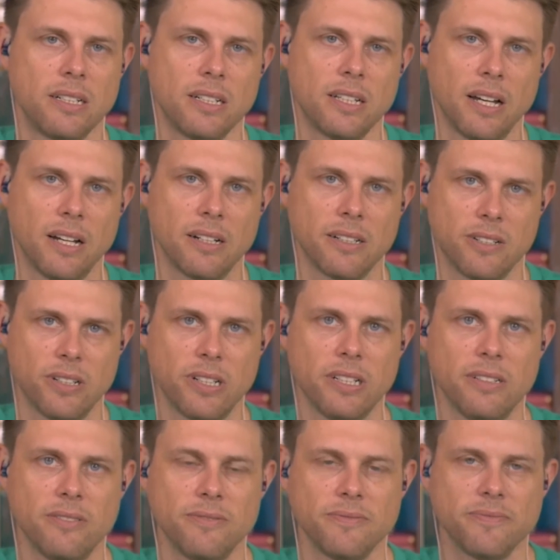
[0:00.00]
yeah, yeah go
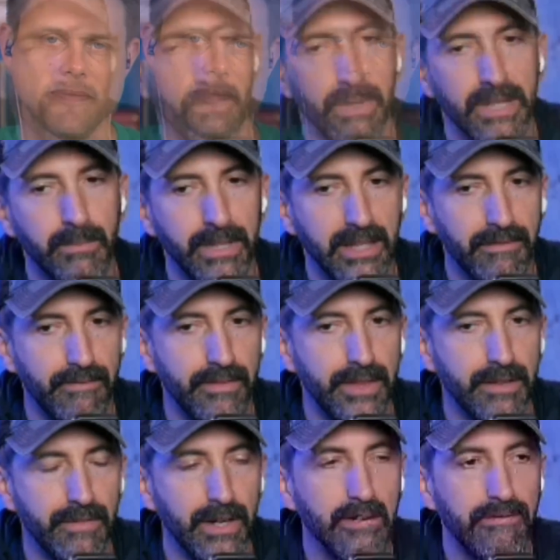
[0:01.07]
ahead but but the
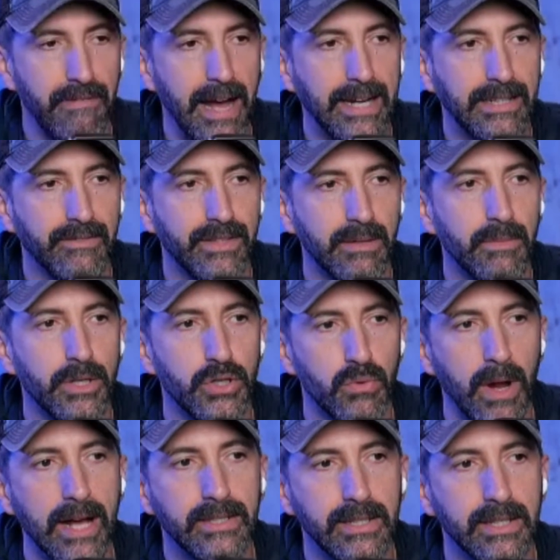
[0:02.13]
the very fact of them
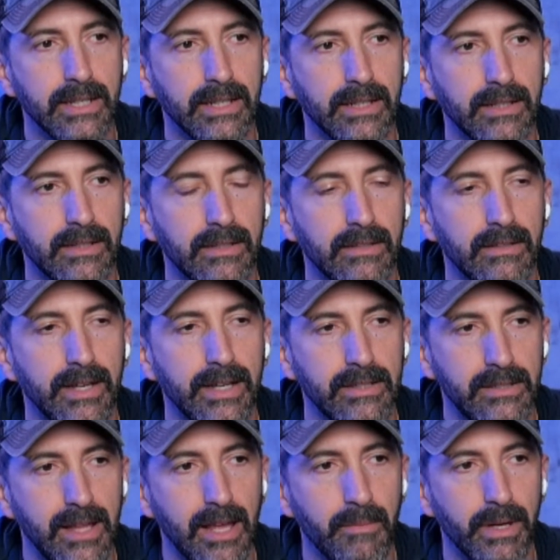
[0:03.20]
addressing
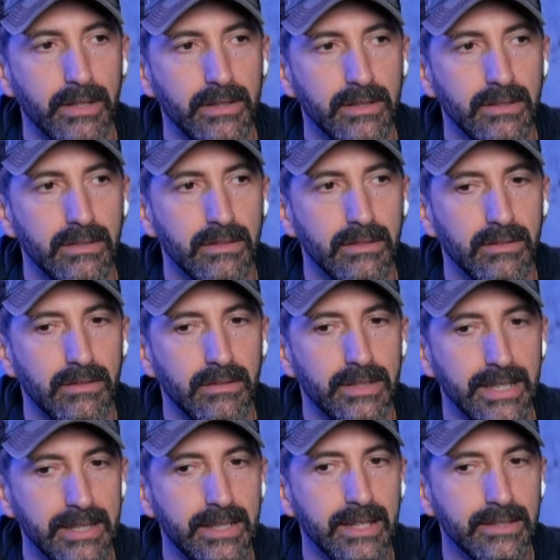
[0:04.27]
a statement
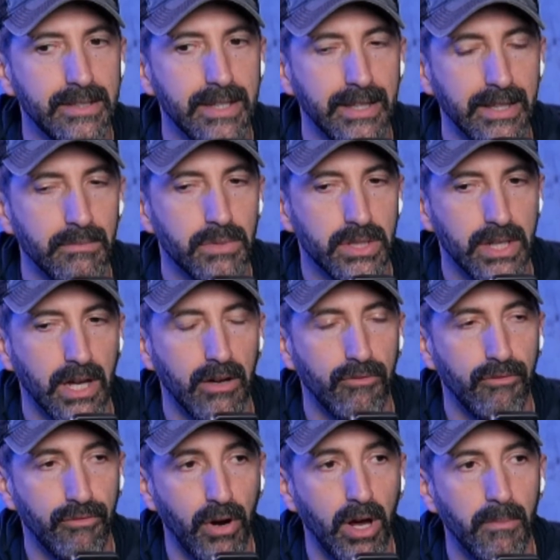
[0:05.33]
distancing
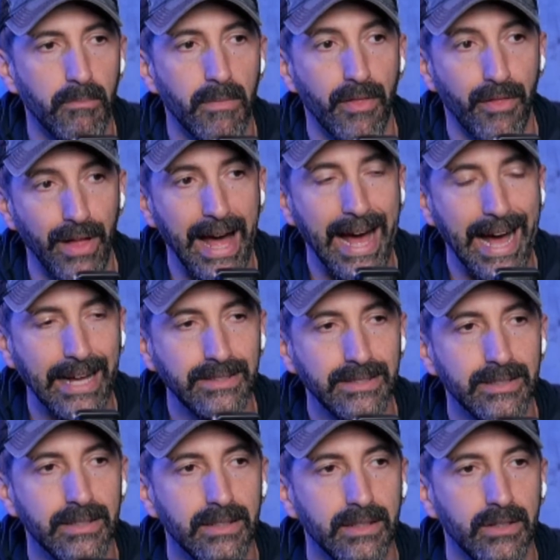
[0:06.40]
themselves from
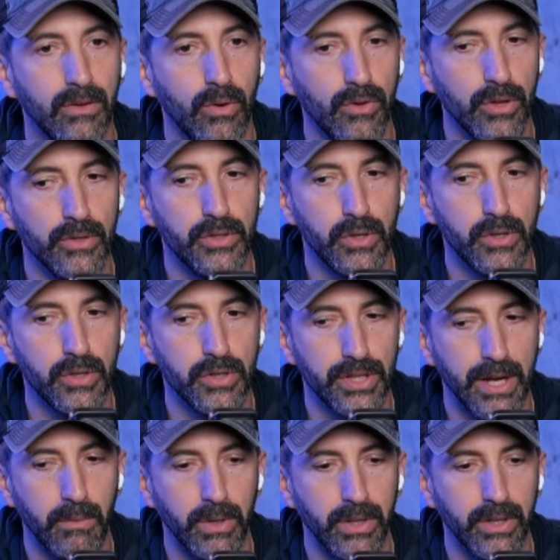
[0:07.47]
that or the
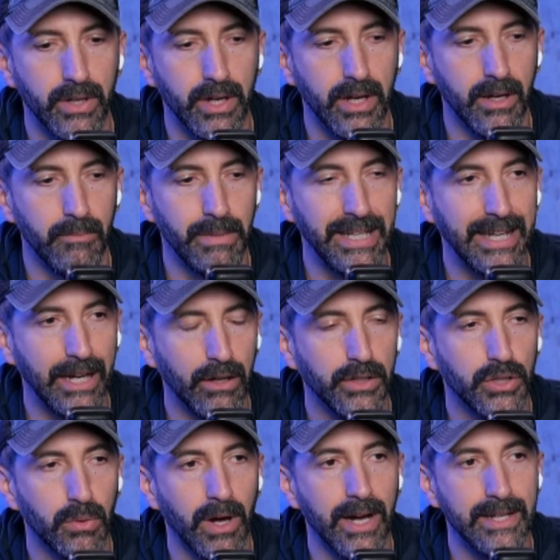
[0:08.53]
churches that would uh, be
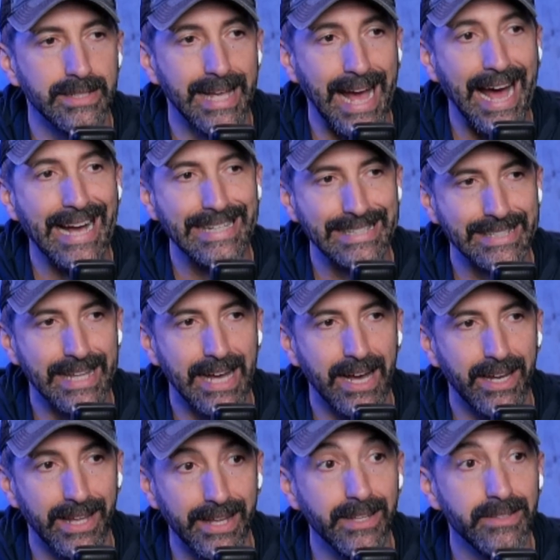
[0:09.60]
characterized as
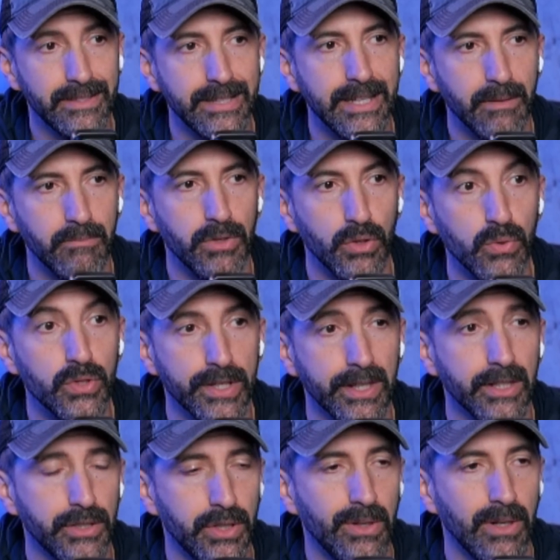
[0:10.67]
that is them
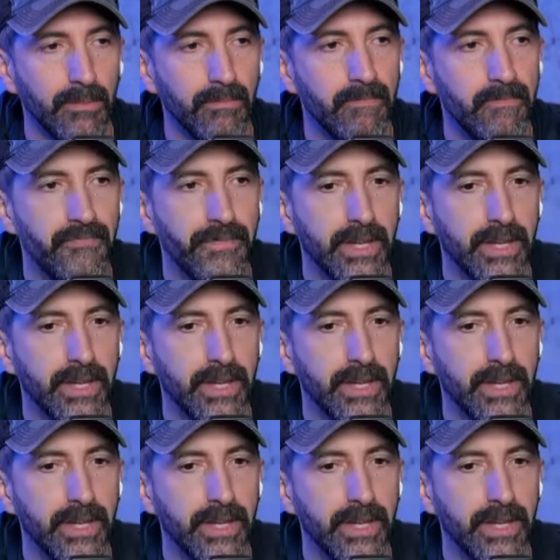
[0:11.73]
using the term